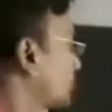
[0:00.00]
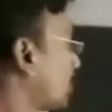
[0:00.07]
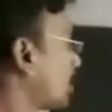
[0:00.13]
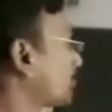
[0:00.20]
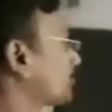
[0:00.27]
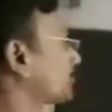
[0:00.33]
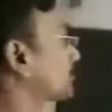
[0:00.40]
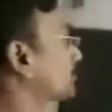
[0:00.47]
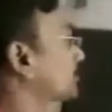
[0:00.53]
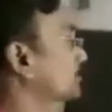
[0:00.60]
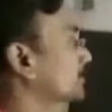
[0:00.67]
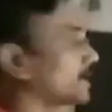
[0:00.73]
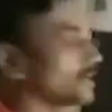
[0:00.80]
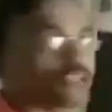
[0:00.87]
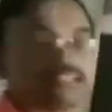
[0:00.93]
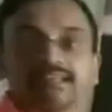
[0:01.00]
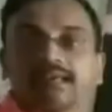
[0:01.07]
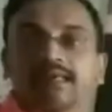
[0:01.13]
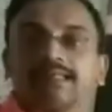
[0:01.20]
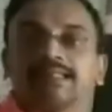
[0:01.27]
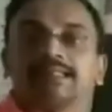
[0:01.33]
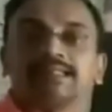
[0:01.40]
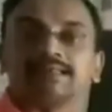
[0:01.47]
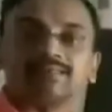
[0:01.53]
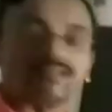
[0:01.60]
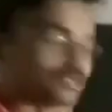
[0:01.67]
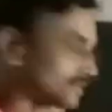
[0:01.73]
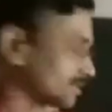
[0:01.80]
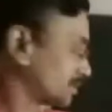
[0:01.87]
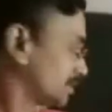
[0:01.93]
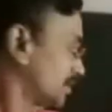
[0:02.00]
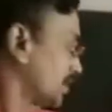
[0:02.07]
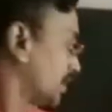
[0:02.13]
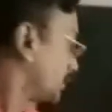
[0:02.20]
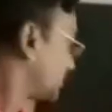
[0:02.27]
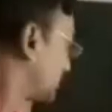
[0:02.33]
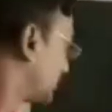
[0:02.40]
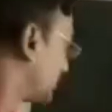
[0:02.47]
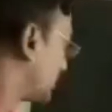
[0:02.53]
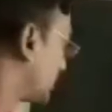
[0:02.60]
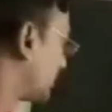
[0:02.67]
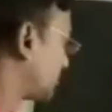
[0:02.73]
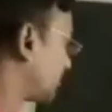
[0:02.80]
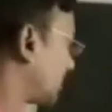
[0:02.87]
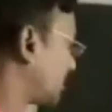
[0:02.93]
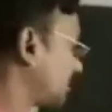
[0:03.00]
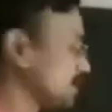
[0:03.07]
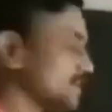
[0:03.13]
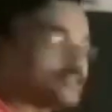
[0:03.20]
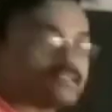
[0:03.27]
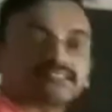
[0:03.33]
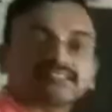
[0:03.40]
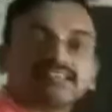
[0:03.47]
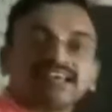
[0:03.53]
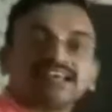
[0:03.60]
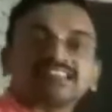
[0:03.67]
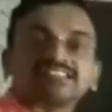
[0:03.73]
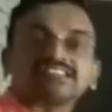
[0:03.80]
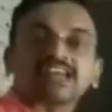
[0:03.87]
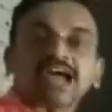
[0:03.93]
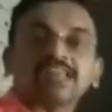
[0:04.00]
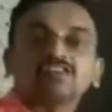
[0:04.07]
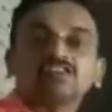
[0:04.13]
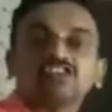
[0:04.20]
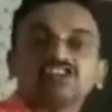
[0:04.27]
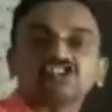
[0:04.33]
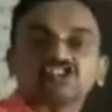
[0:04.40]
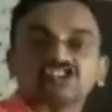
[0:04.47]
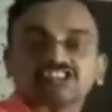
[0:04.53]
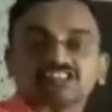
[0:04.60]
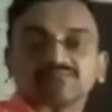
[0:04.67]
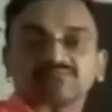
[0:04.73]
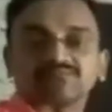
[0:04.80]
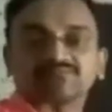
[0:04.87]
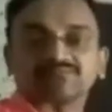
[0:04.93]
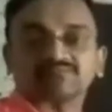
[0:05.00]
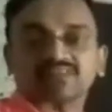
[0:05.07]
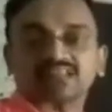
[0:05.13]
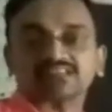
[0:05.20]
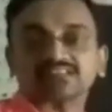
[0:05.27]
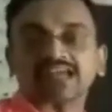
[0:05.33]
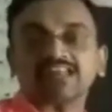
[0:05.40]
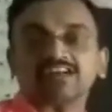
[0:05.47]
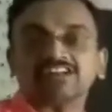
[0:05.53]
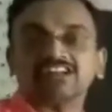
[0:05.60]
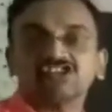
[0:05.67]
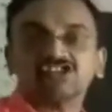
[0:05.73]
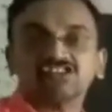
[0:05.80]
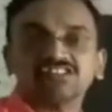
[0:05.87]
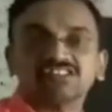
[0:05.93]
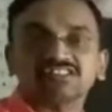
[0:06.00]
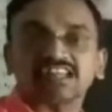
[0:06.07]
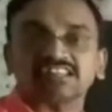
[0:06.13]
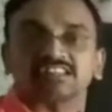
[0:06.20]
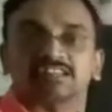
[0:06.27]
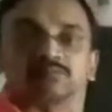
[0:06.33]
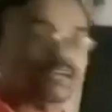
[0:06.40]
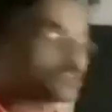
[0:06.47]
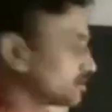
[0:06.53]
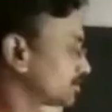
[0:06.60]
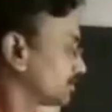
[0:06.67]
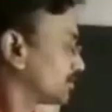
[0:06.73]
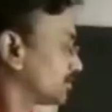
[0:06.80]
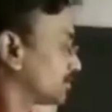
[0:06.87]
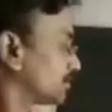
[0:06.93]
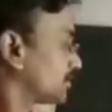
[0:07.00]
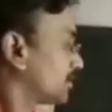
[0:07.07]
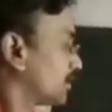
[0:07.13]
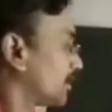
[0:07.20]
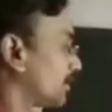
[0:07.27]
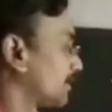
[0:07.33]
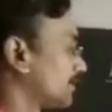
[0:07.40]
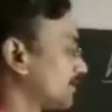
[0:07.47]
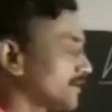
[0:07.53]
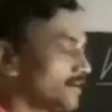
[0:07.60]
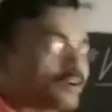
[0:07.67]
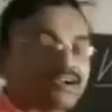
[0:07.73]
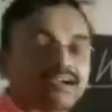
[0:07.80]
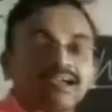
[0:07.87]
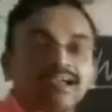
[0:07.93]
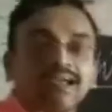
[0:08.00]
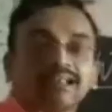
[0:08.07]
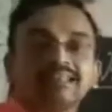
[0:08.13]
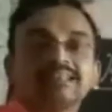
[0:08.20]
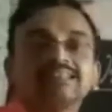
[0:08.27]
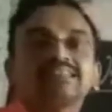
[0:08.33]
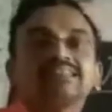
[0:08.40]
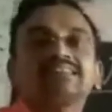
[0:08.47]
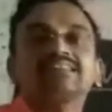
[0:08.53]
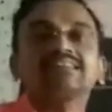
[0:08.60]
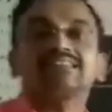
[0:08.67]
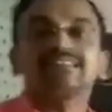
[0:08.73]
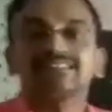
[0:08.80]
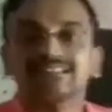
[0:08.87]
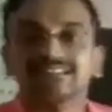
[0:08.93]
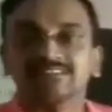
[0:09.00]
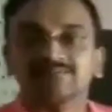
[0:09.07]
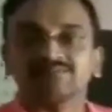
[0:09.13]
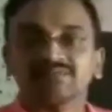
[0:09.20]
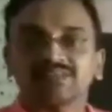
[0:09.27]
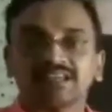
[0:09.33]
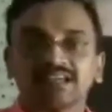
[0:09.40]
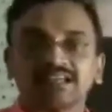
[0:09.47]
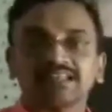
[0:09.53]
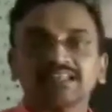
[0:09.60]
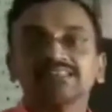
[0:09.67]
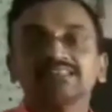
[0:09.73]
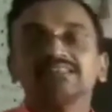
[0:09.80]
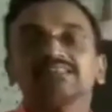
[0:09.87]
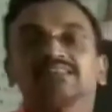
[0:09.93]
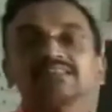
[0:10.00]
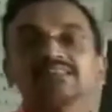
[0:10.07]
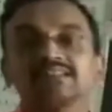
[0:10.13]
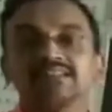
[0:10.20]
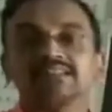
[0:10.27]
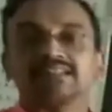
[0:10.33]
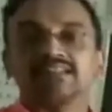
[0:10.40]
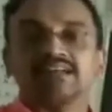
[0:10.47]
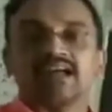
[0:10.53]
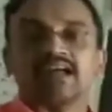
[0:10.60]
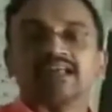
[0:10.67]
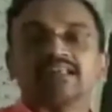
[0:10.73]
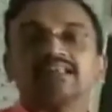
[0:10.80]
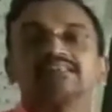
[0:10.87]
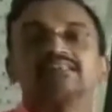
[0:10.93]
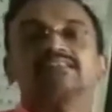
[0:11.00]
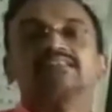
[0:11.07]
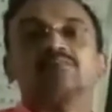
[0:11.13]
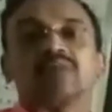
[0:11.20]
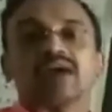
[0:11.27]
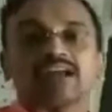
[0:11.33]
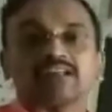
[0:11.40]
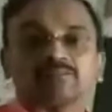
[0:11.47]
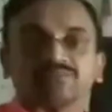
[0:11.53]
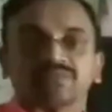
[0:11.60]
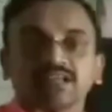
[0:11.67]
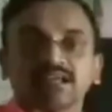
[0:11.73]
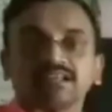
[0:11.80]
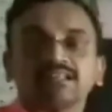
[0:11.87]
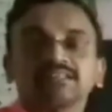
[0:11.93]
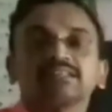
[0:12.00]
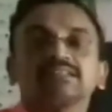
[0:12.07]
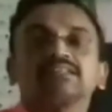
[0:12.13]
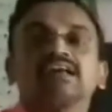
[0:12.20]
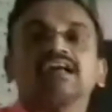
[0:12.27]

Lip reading: of writing a leave letter. Third element is salutation. Salutation is nothing but addressing the teacher, addressing the sir, addressing the madam, addressing the